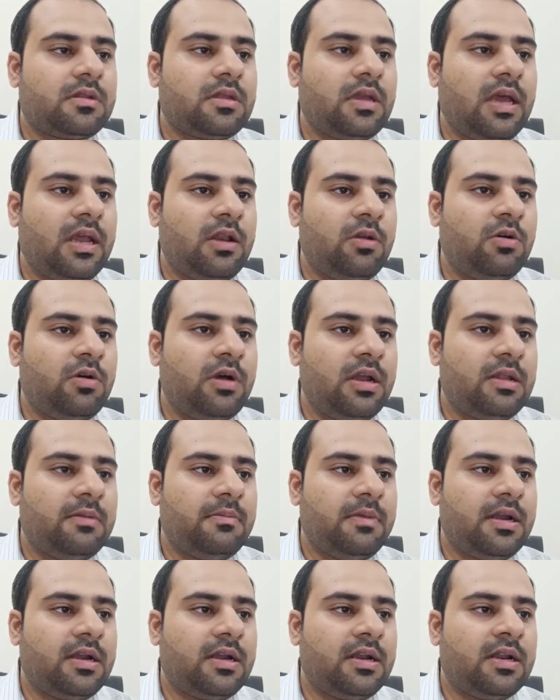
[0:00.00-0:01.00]
Hello
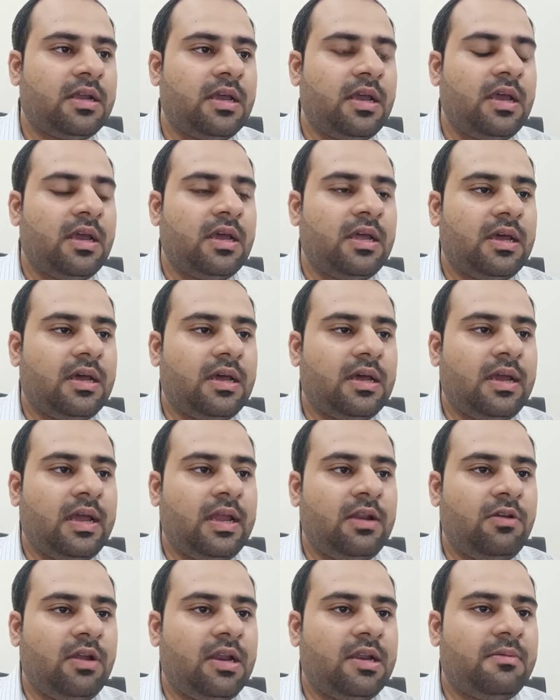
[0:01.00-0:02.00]
Elementor.
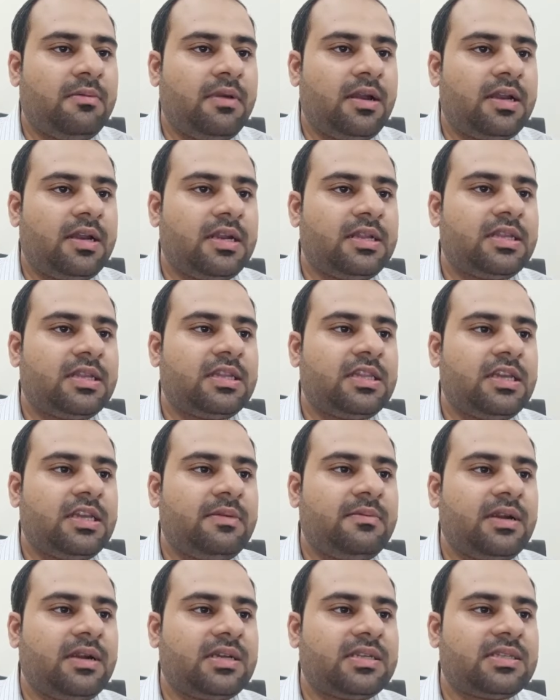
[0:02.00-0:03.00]
Hello Elementor is a theme
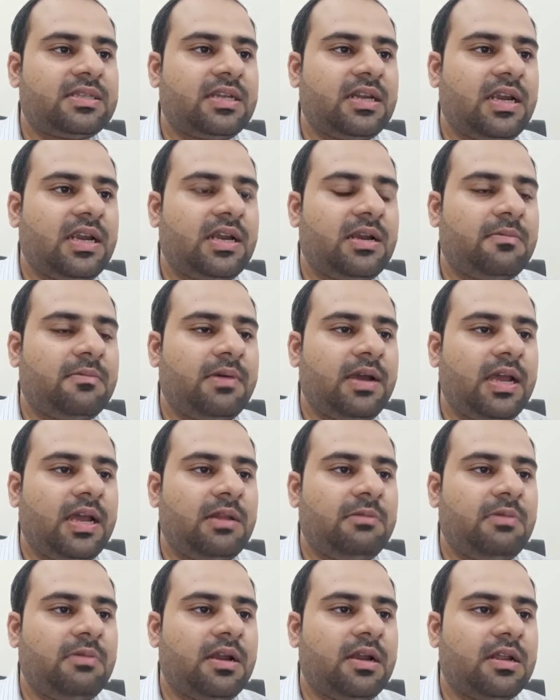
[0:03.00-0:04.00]
that is created by
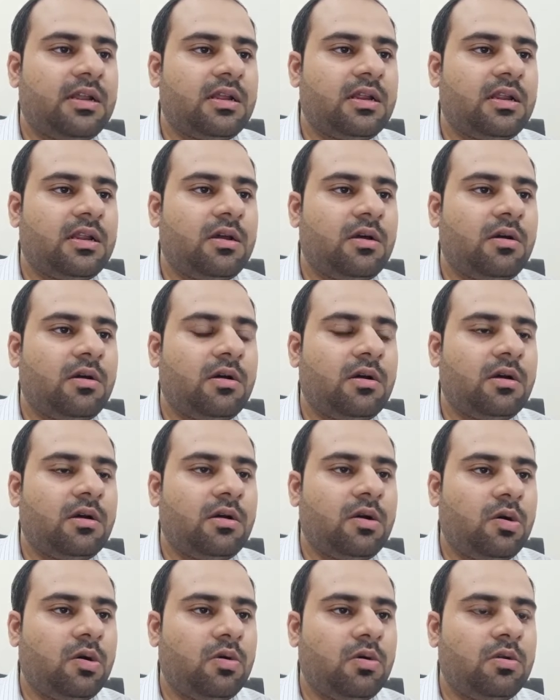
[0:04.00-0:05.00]
Elementor
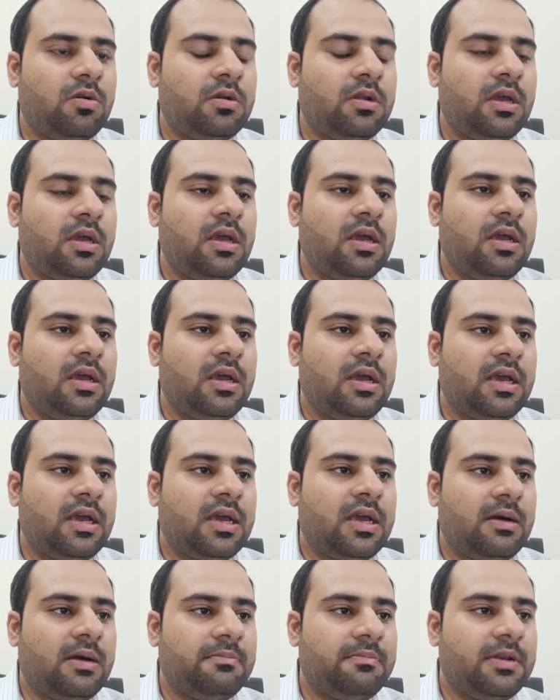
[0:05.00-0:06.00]
own
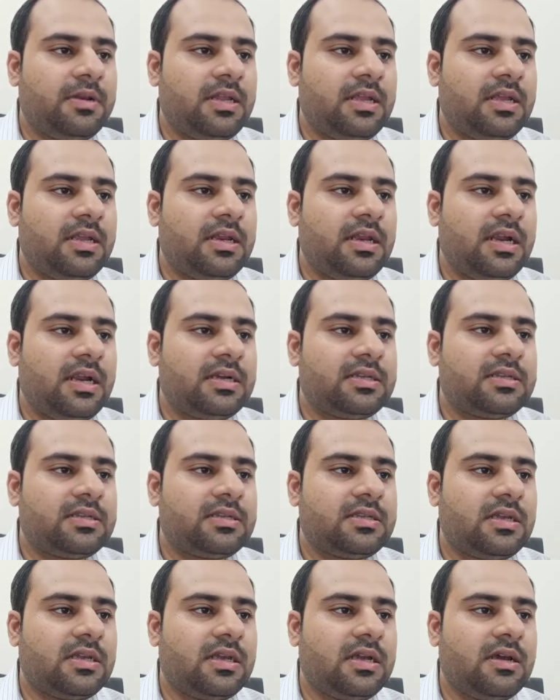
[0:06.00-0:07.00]
company.
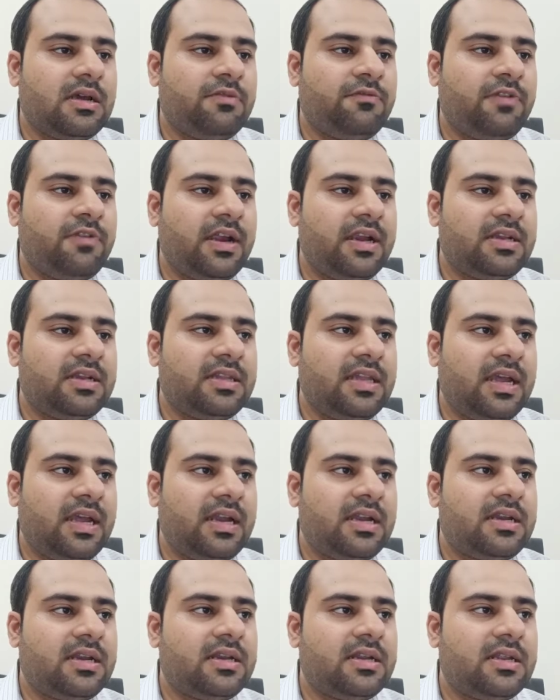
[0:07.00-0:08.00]
Let's find
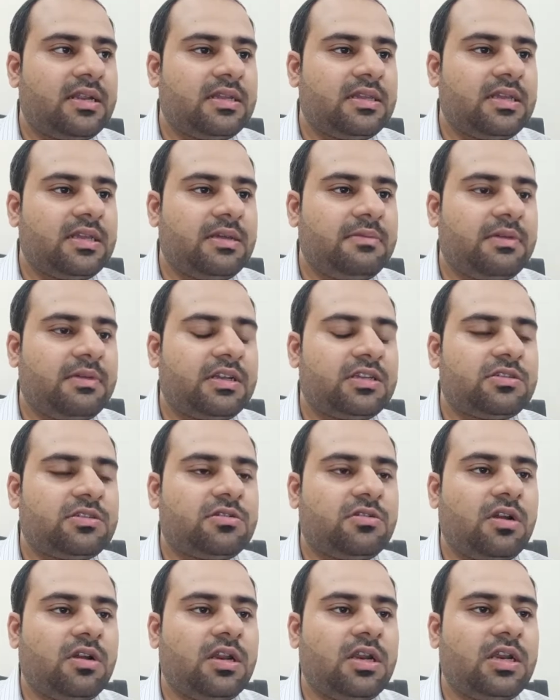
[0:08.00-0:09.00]
that theme and
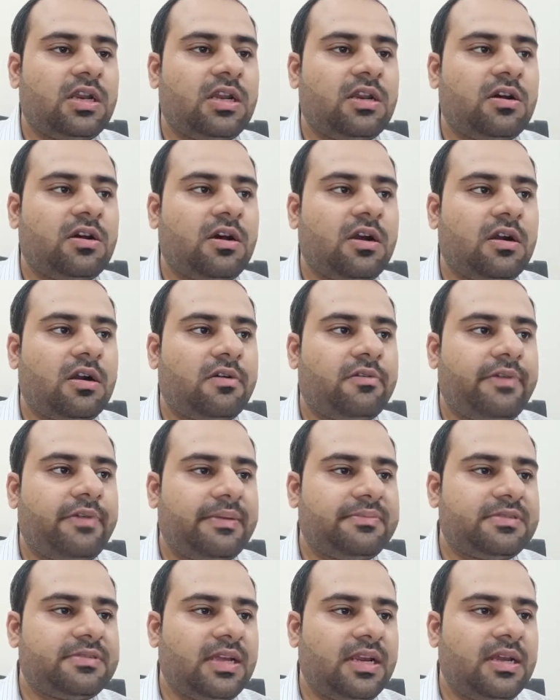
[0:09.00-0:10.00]
install it in our
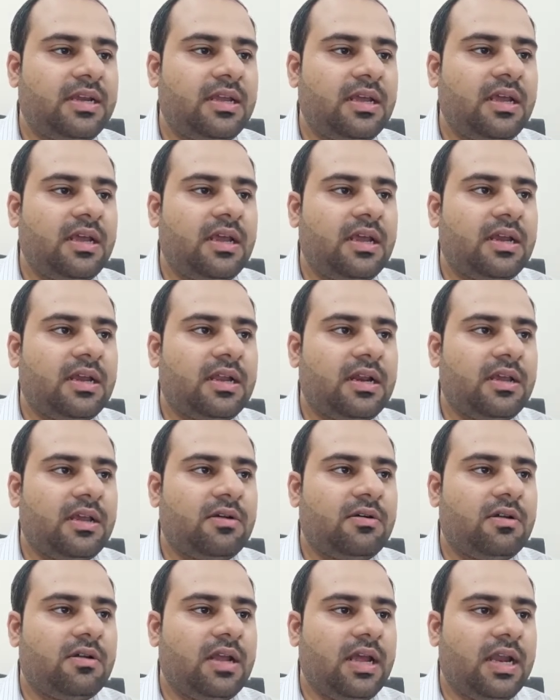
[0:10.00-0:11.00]
website. Click
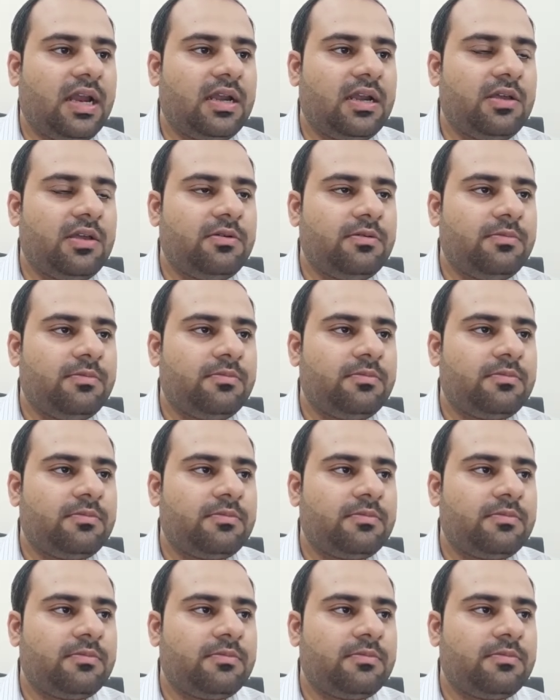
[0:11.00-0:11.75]
on add new.